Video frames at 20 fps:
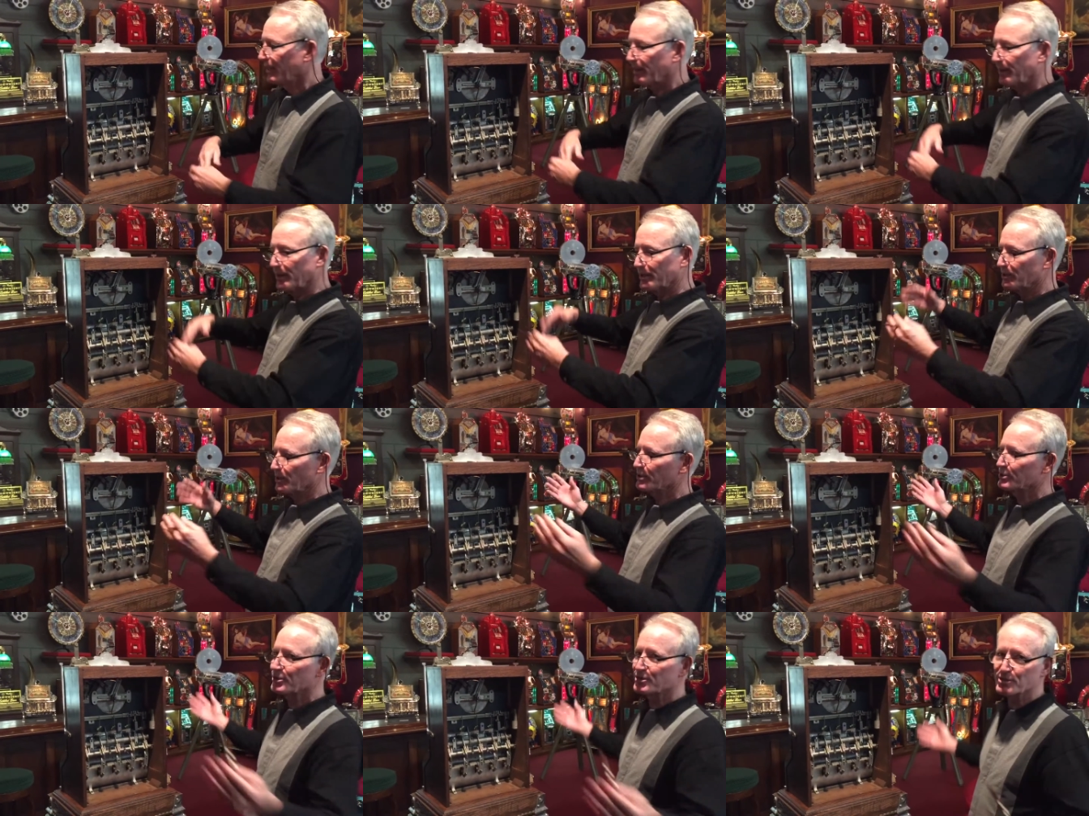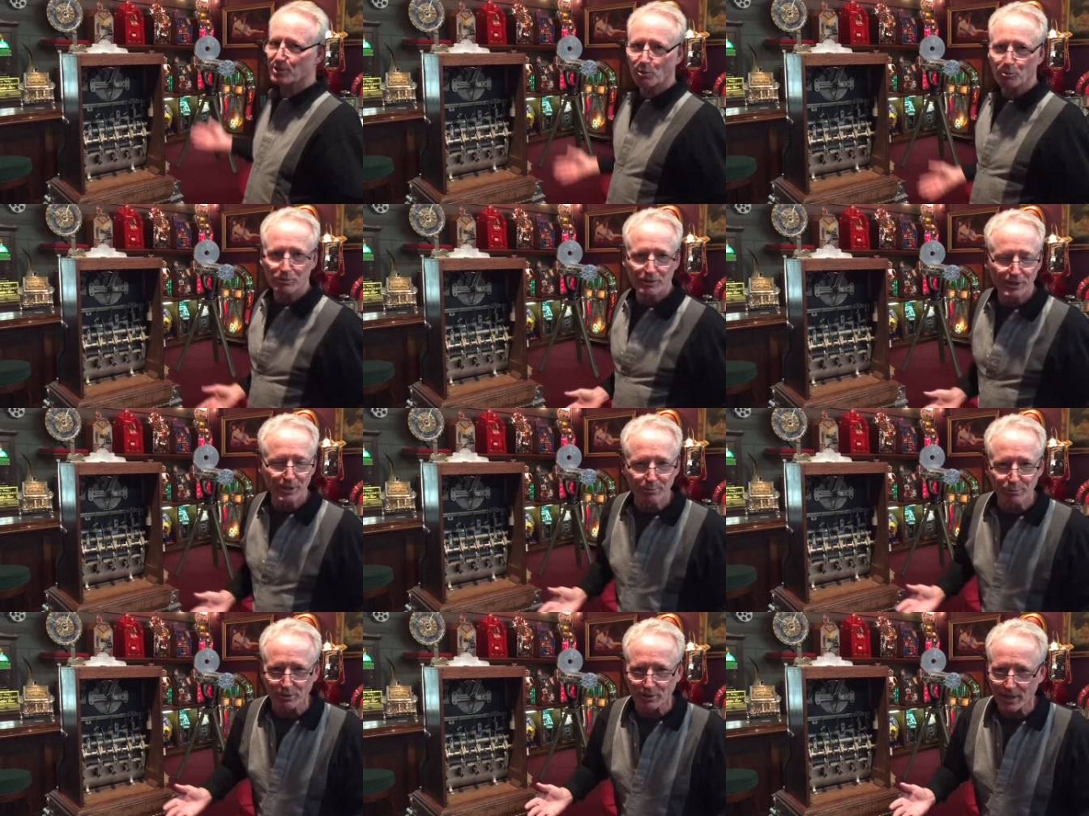it it's so
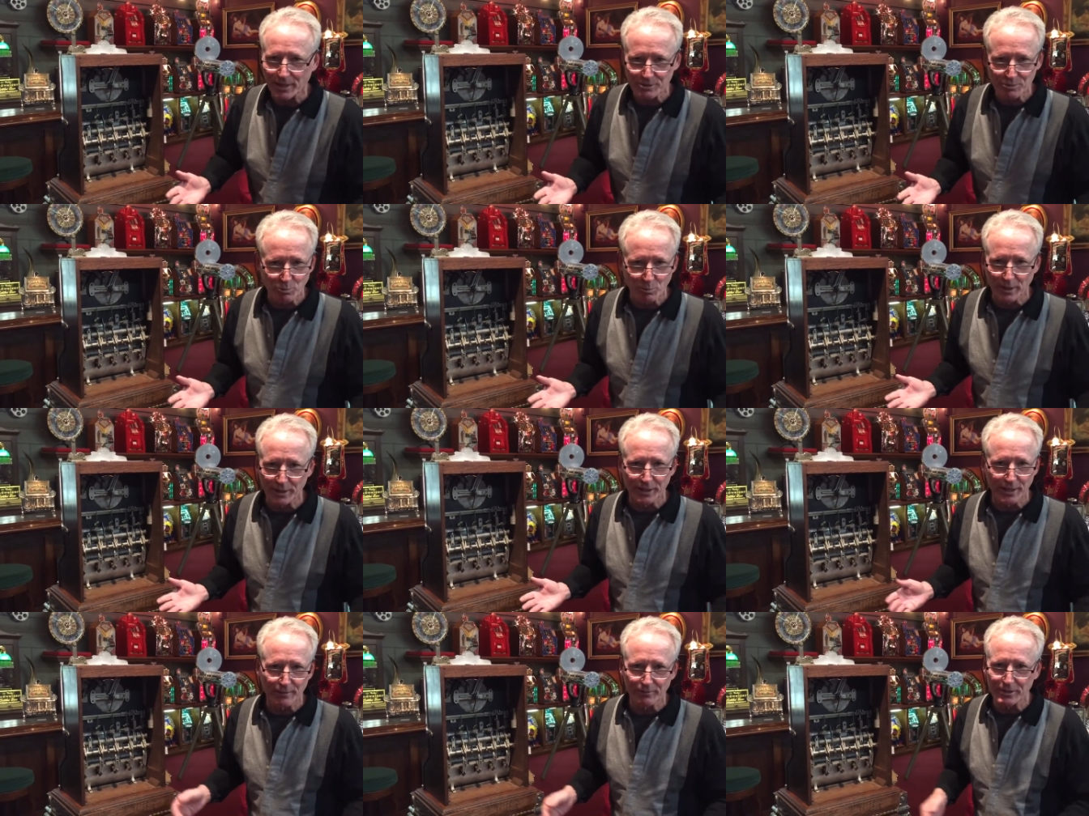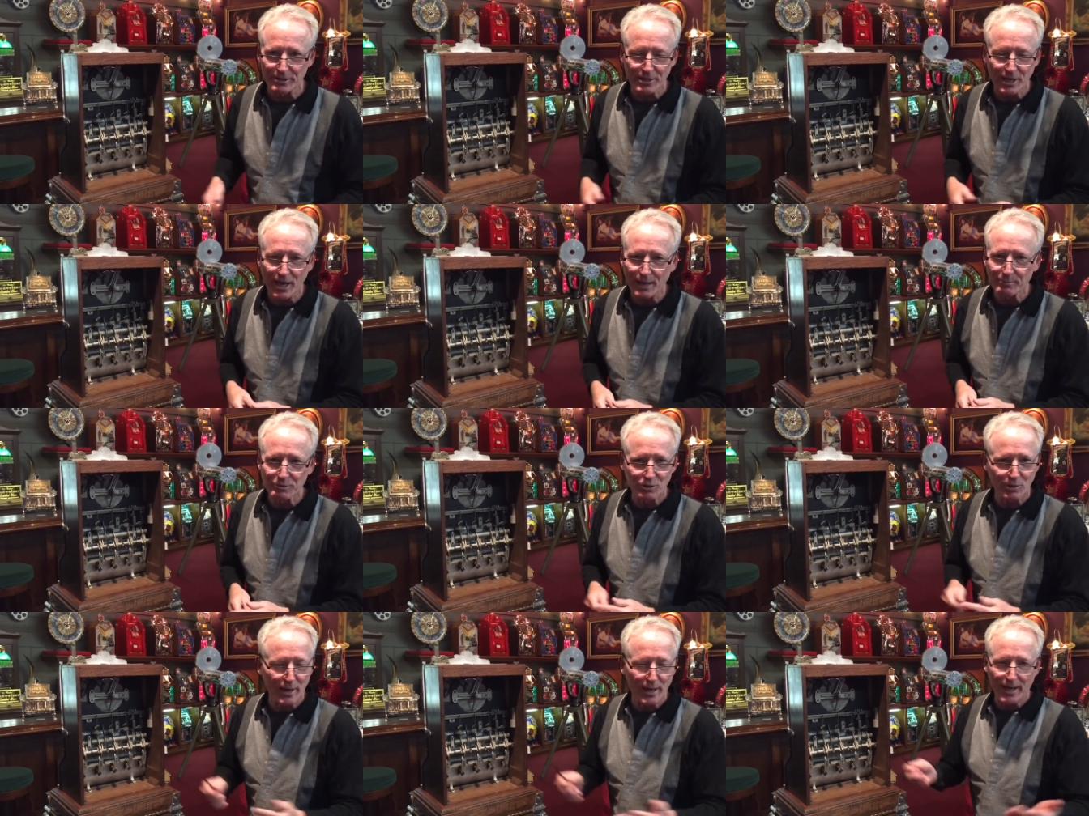liberal. I was winning every time.
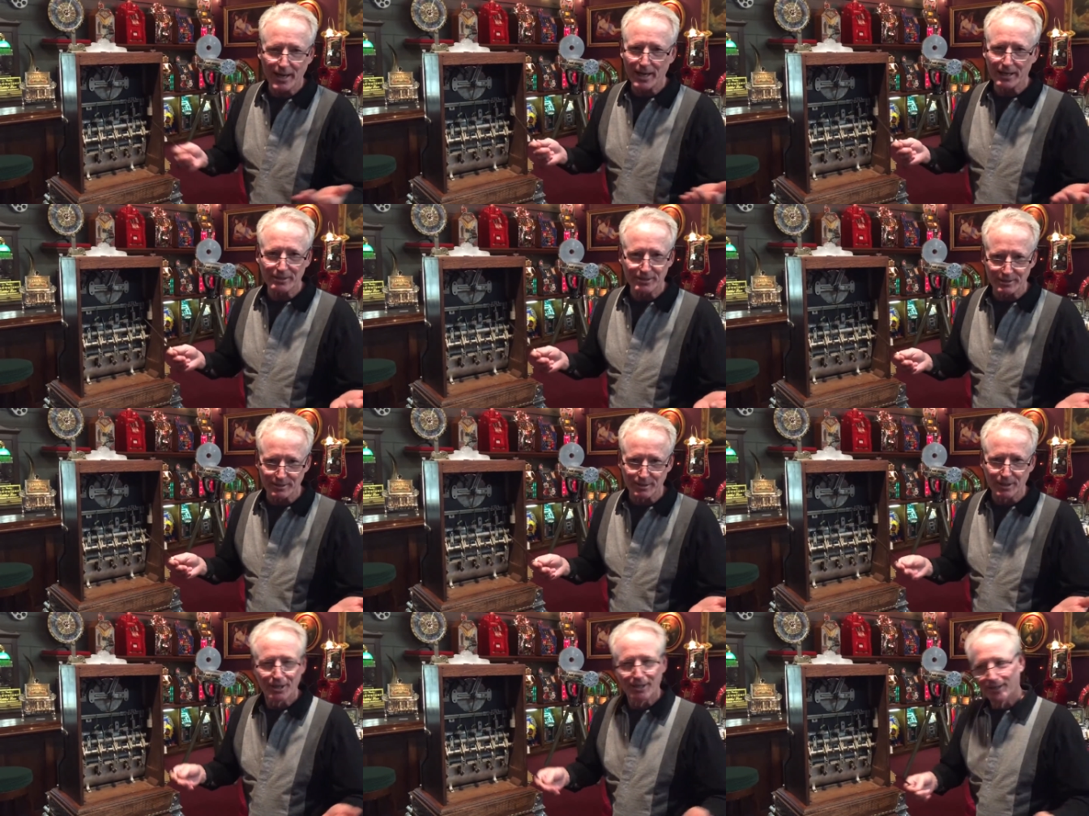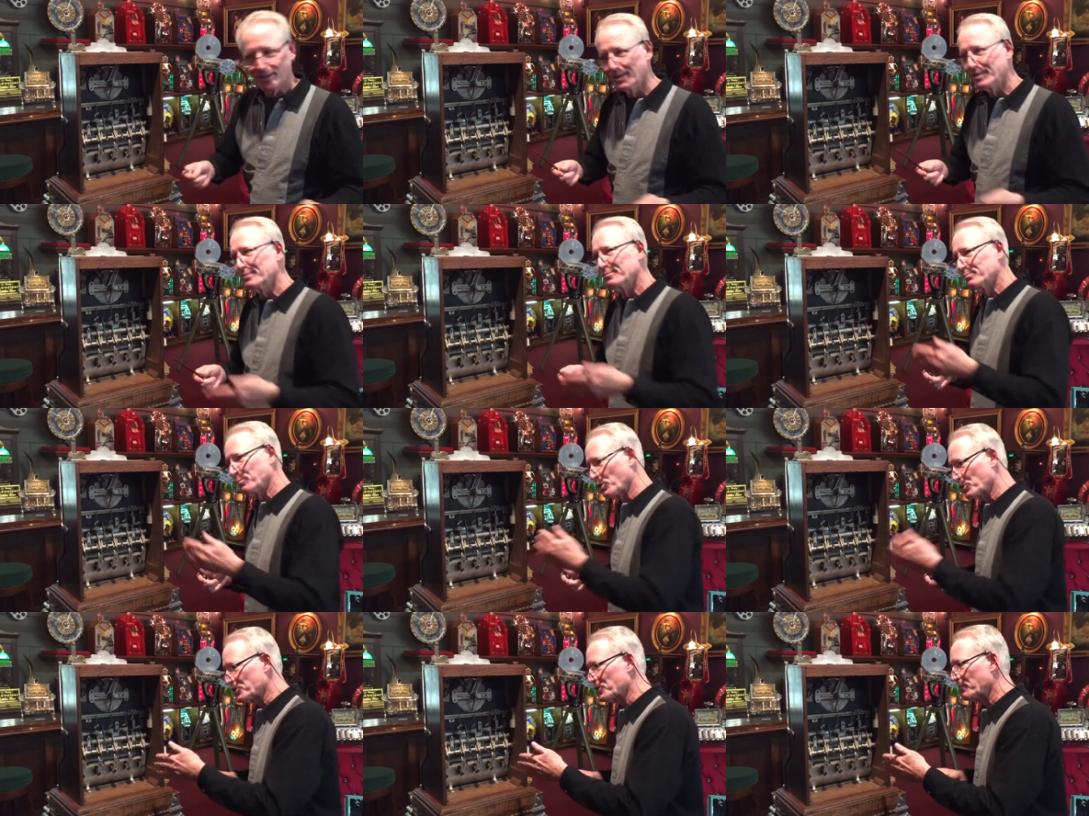So I had to
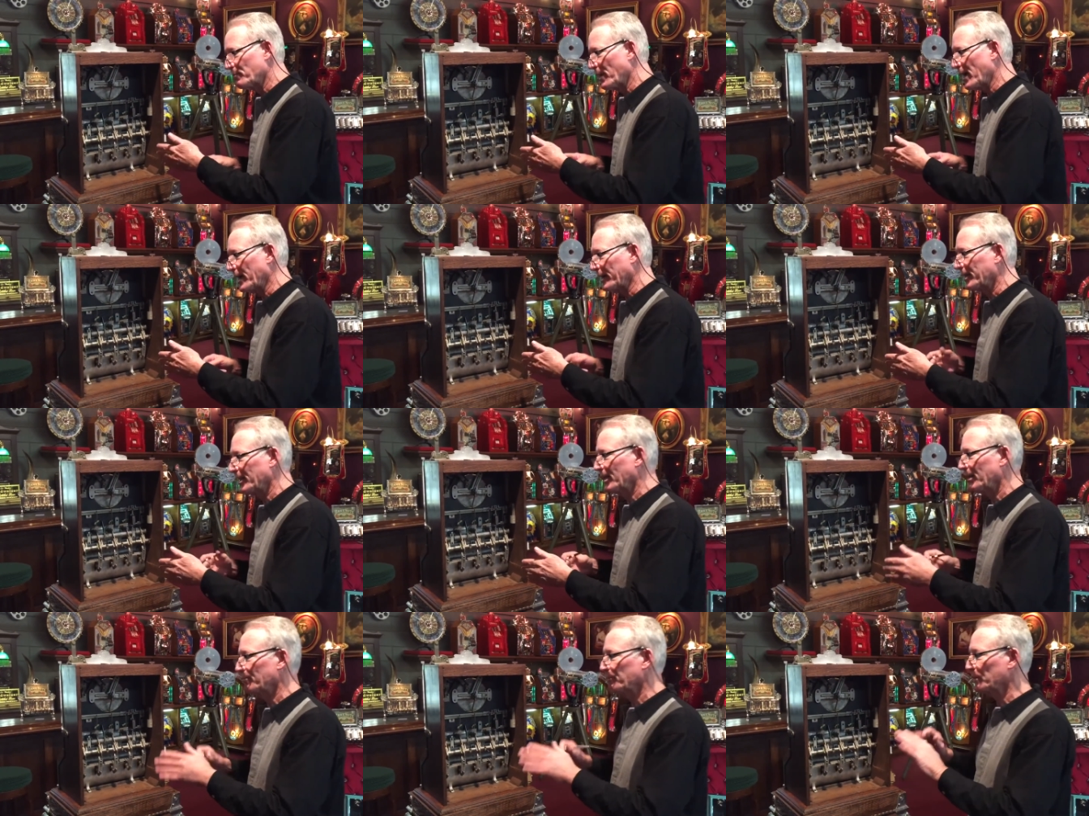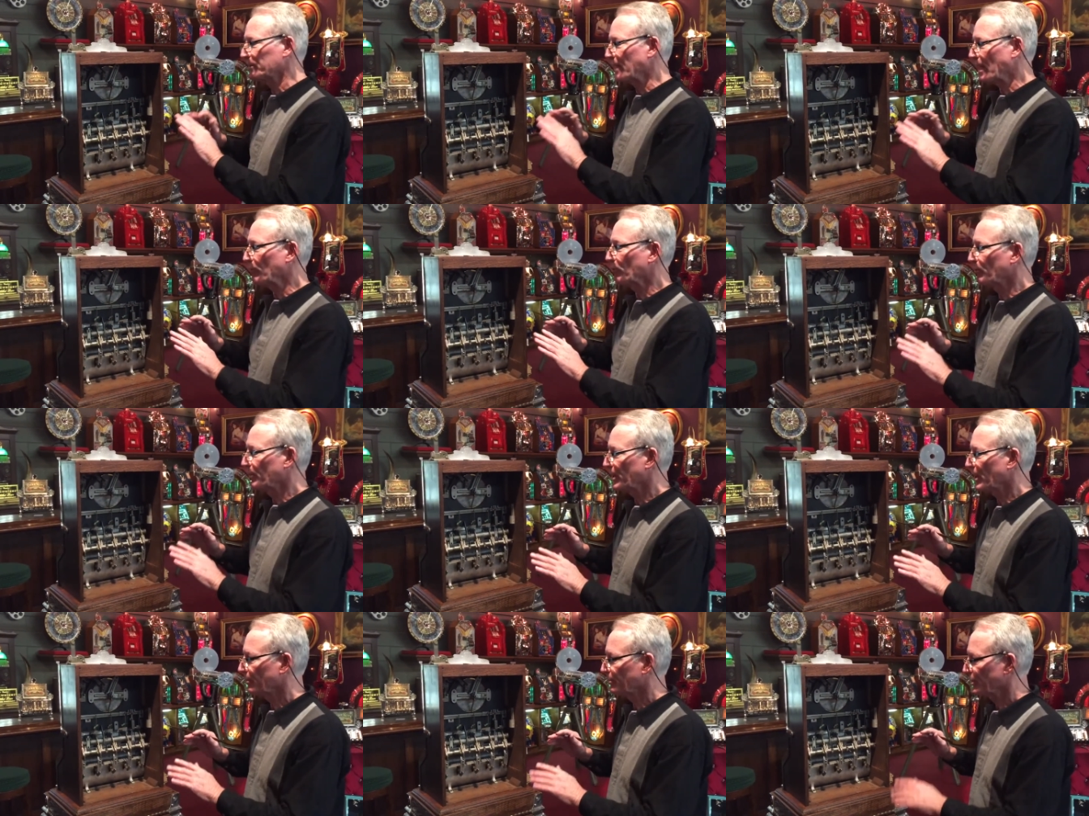push them back in, but that
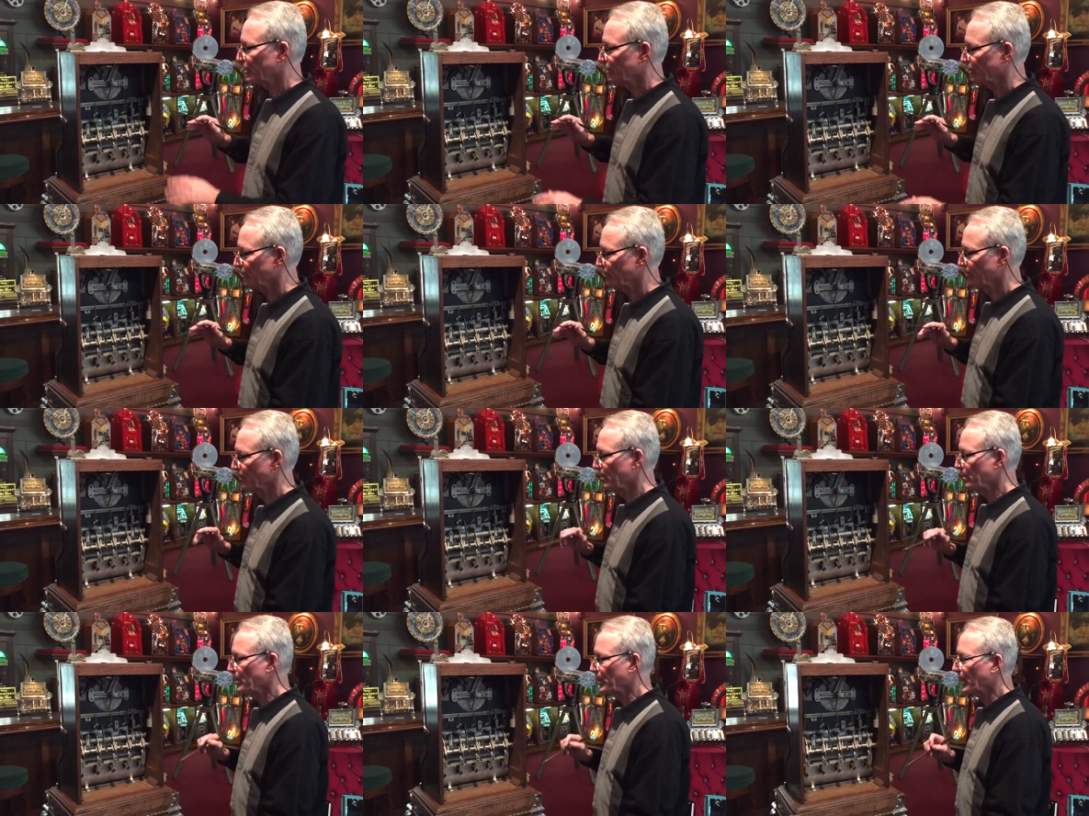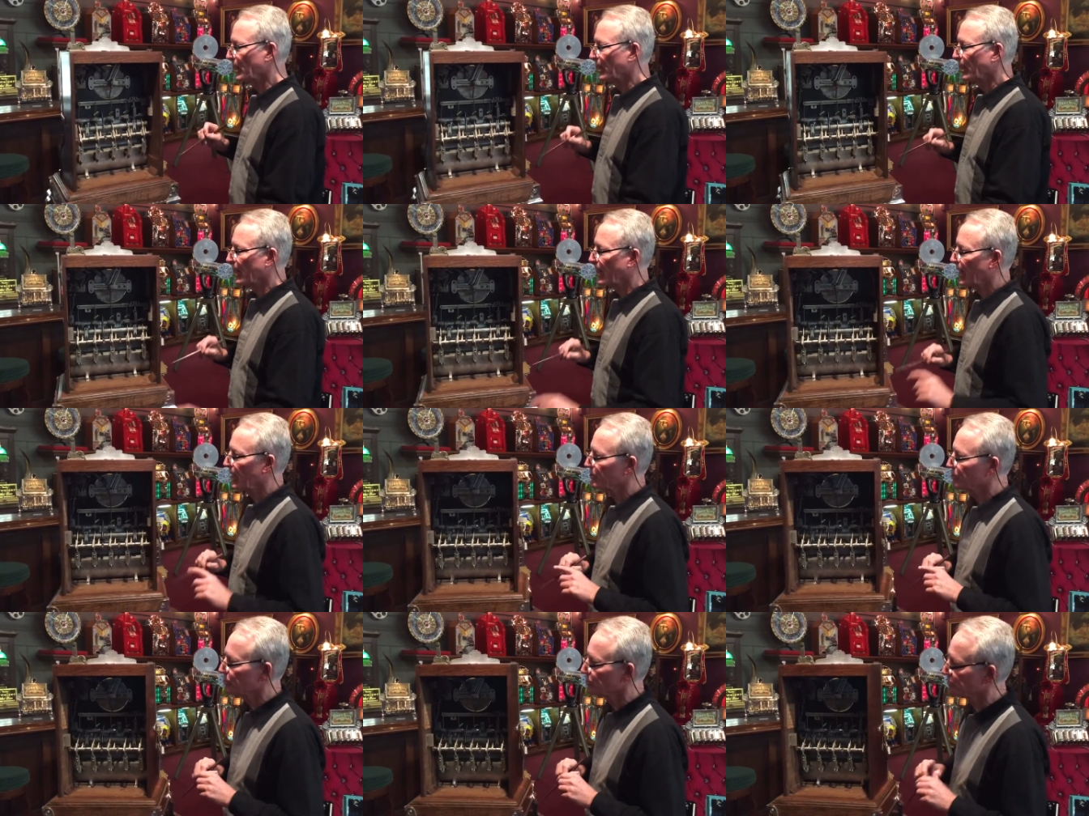will be up to you.
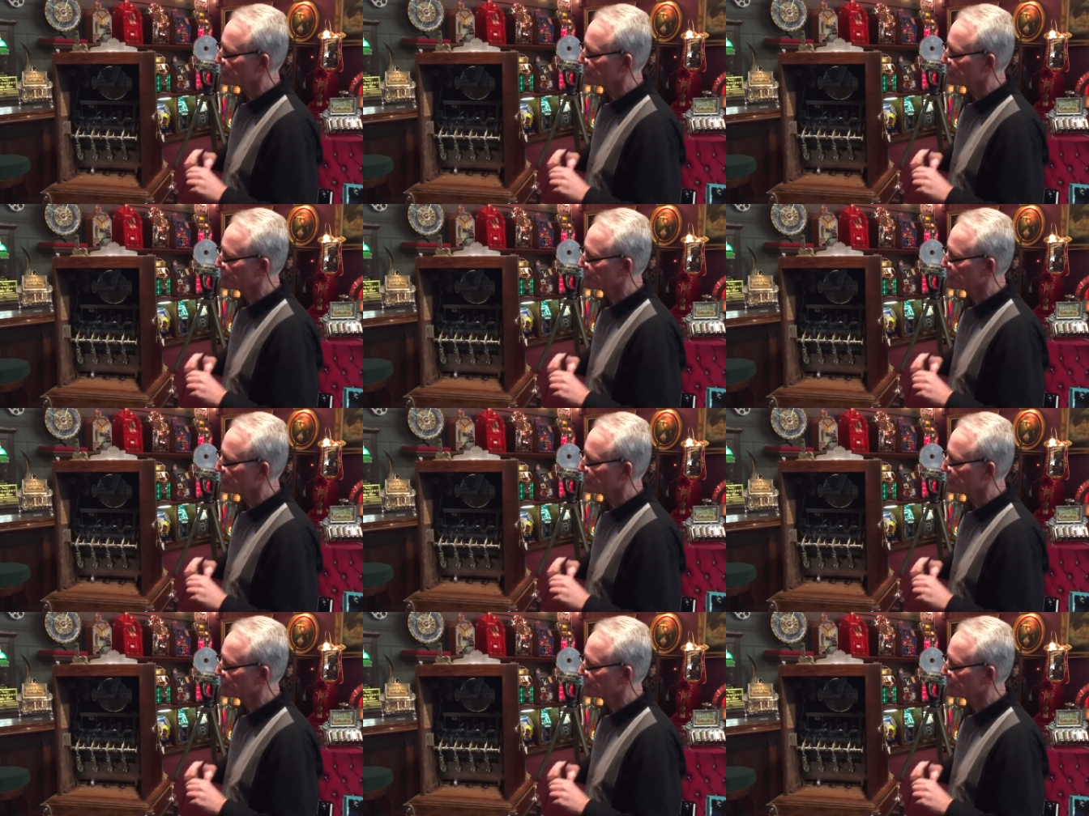As